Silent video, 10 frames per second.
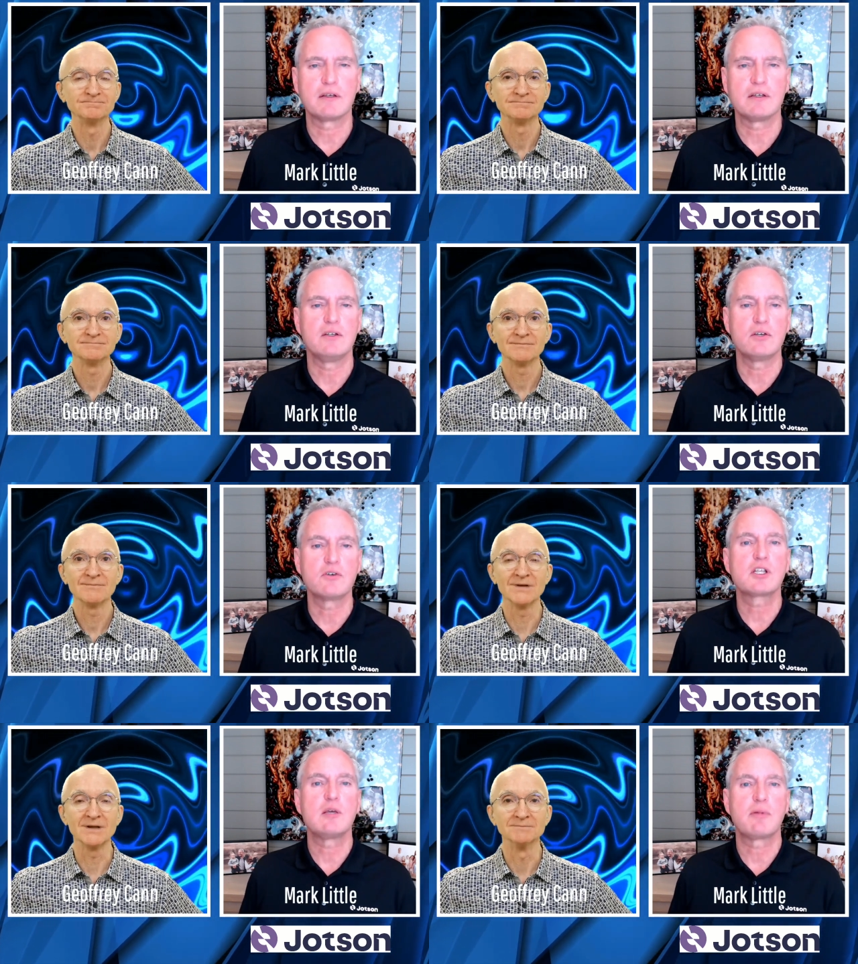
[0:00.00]
Speaker 1: But
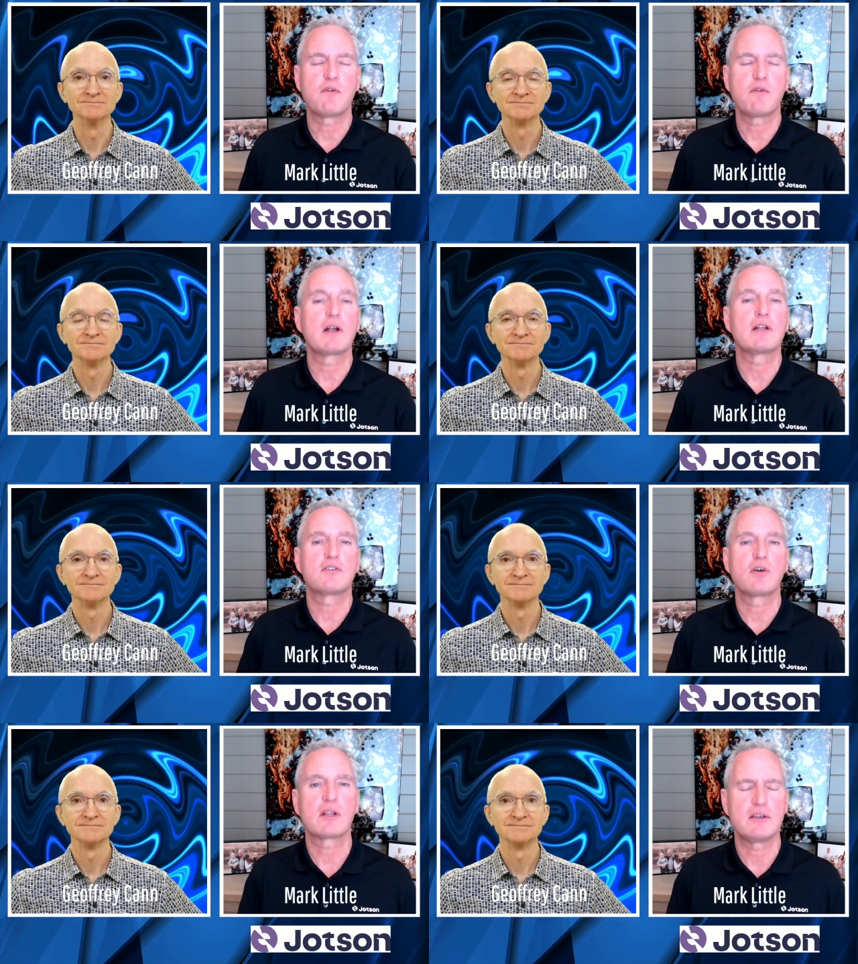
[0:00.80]
yeah. usually
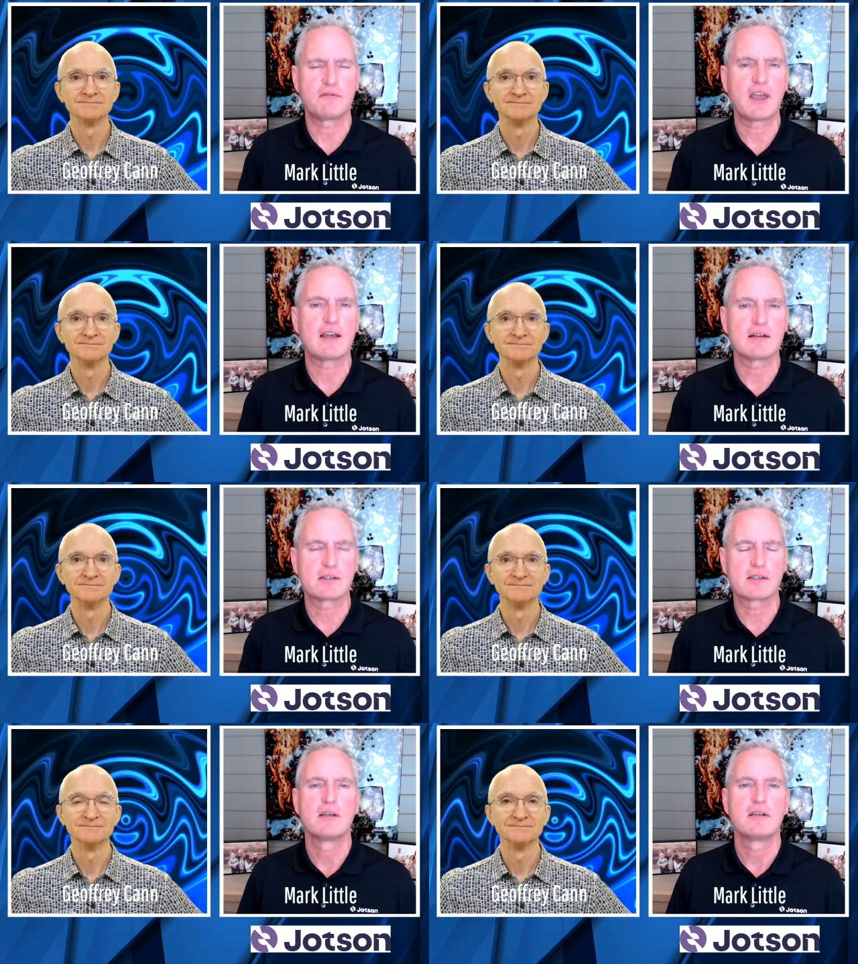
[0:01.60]
before it totally
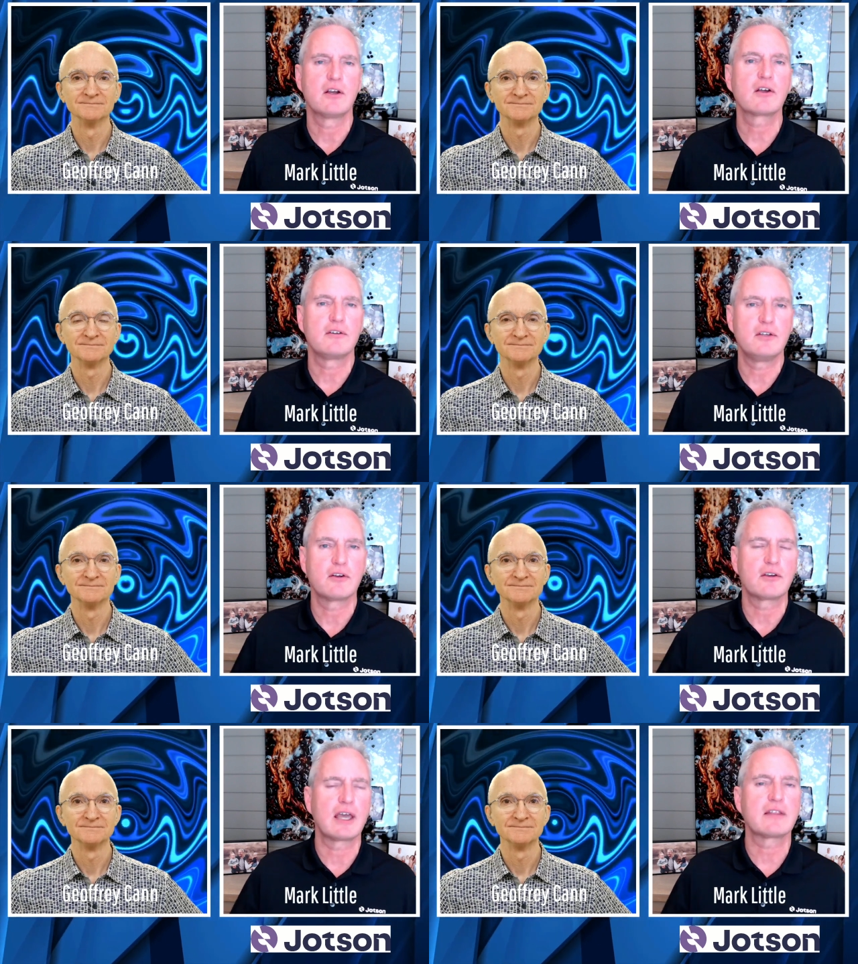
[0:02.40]
fails, you're
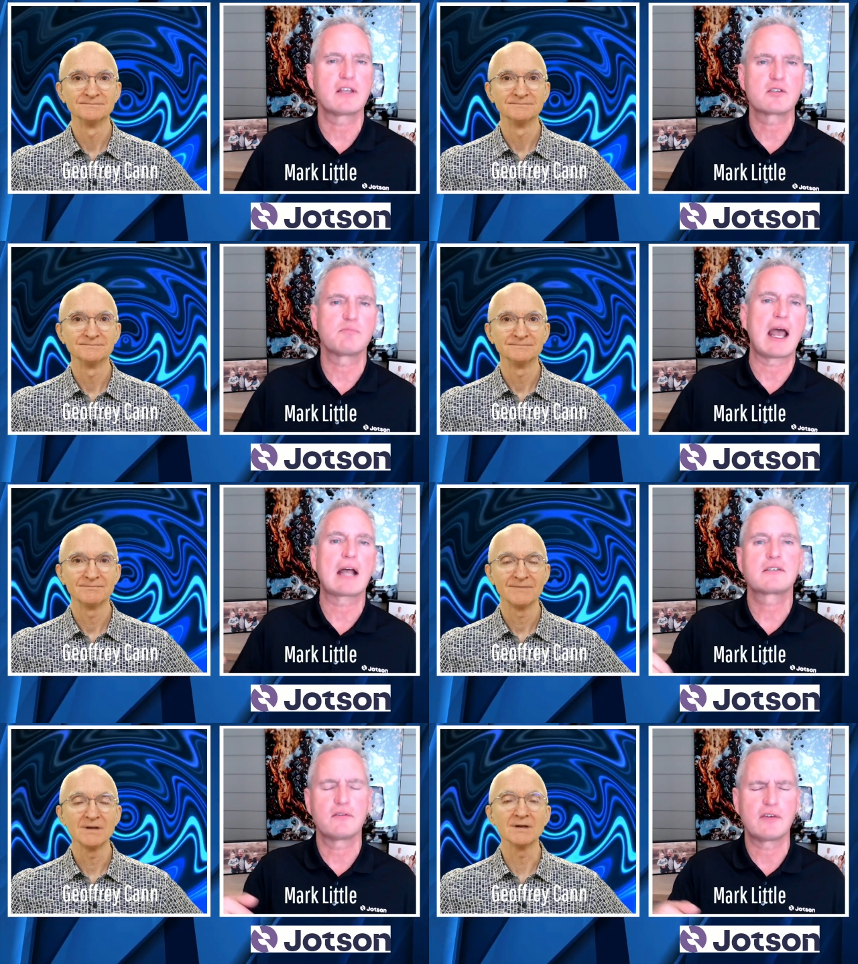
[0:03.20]
you get this
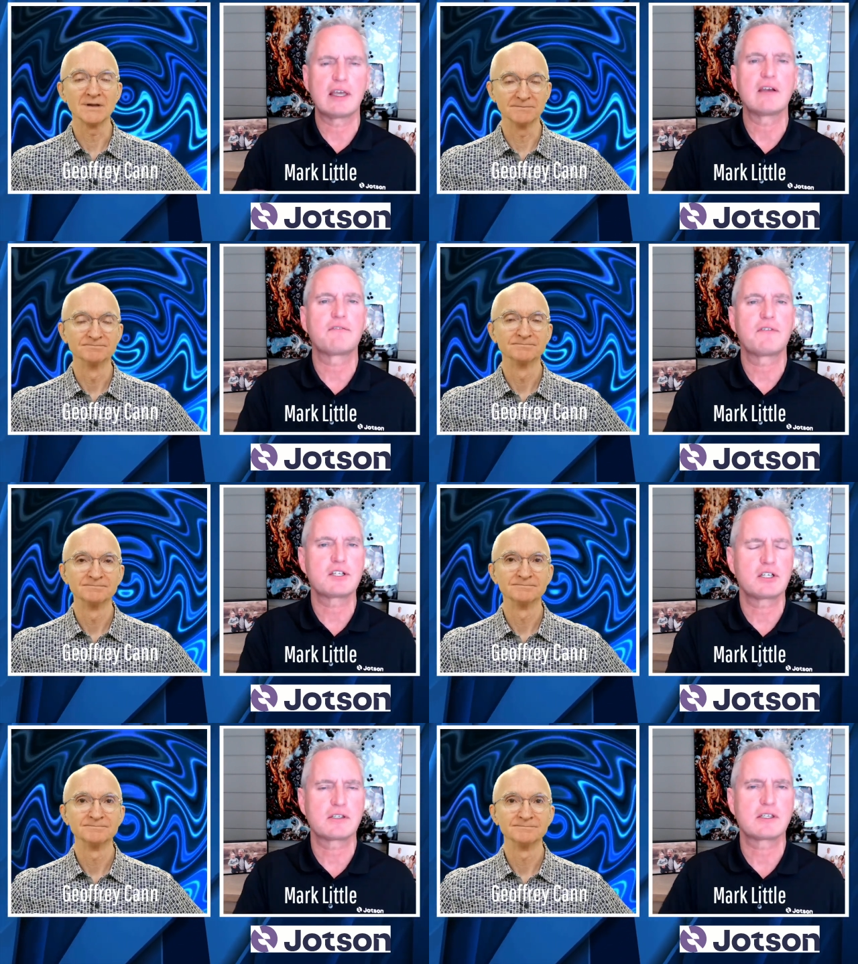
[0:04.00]
massive yeah.
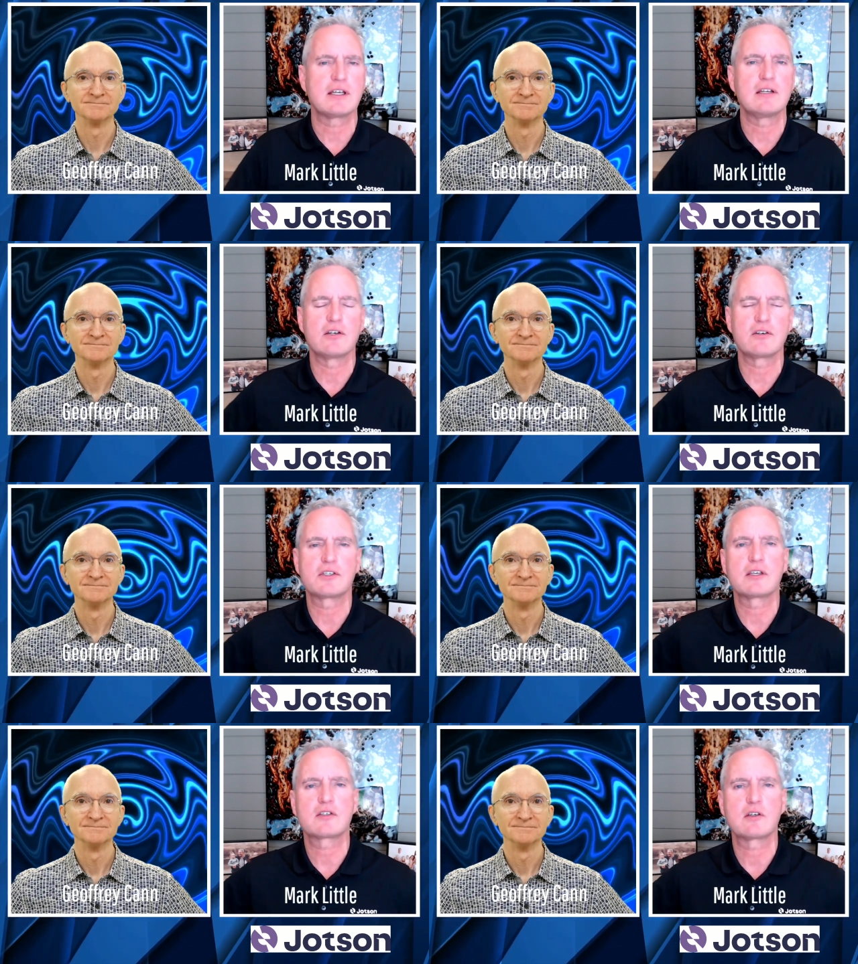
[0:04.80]
inefficiency in
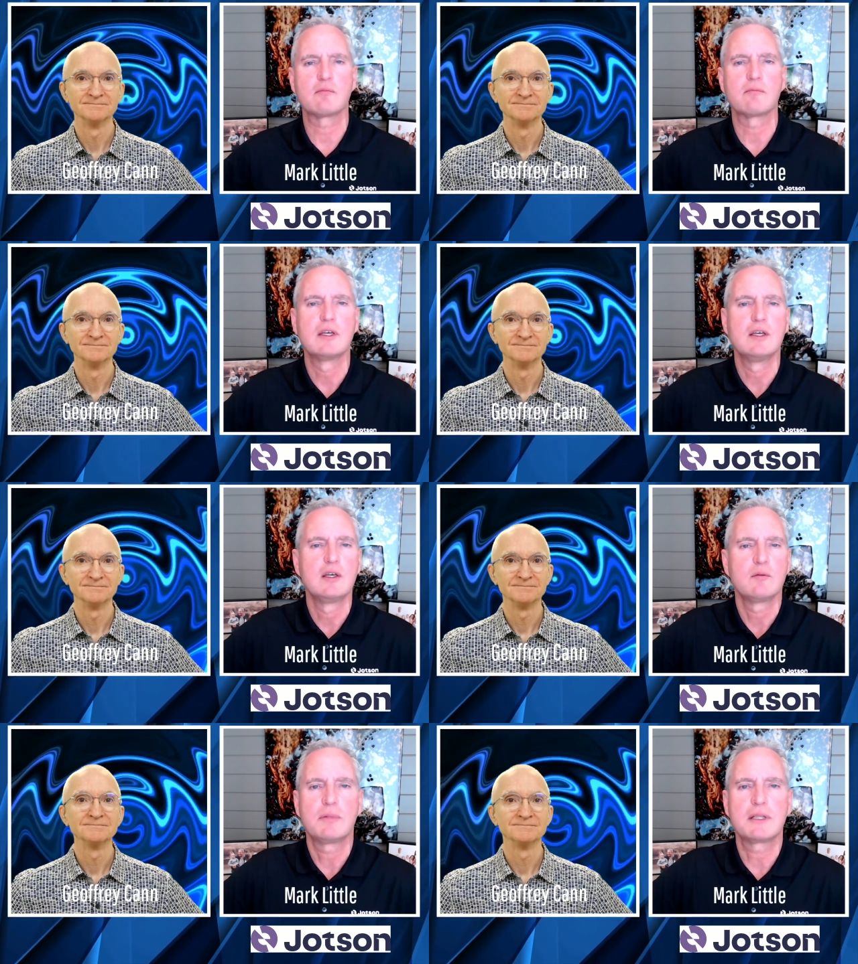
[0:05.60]
your system.
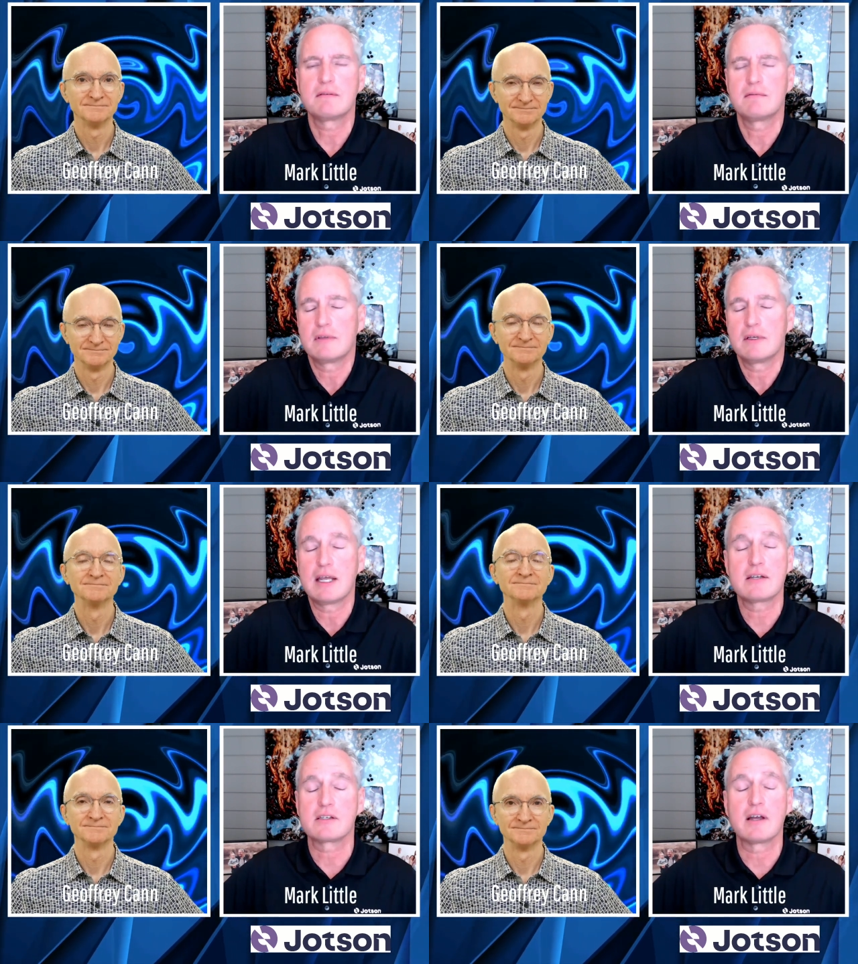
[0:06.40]
But
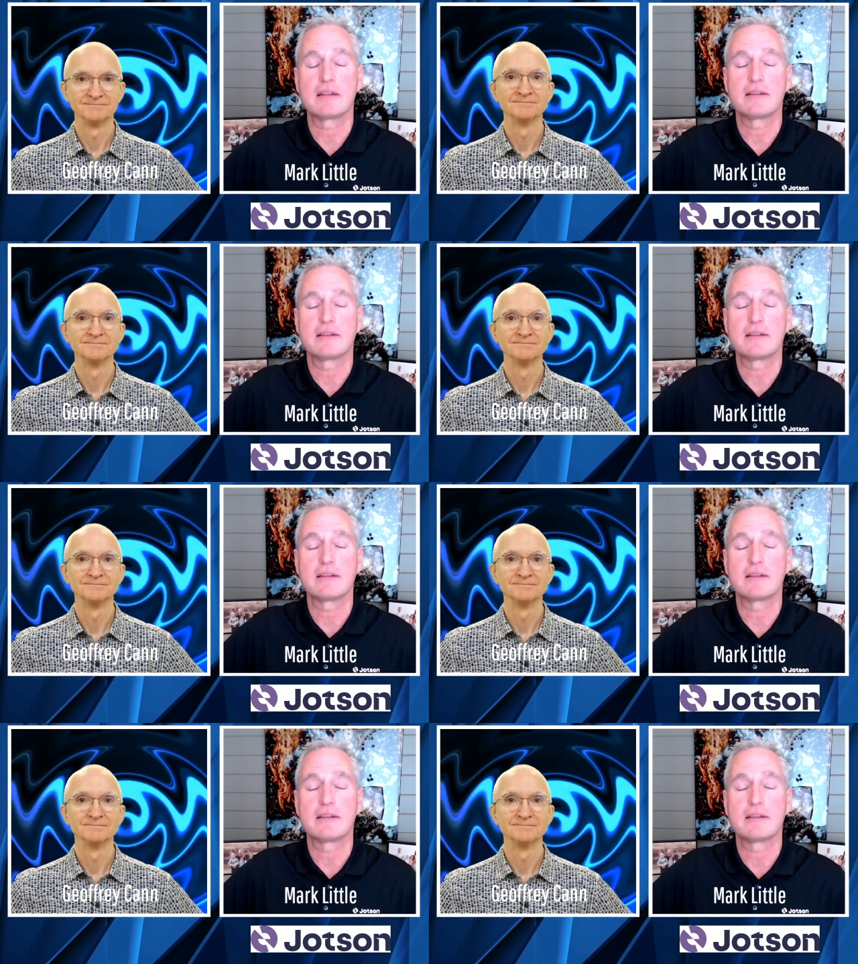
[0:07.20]
the data's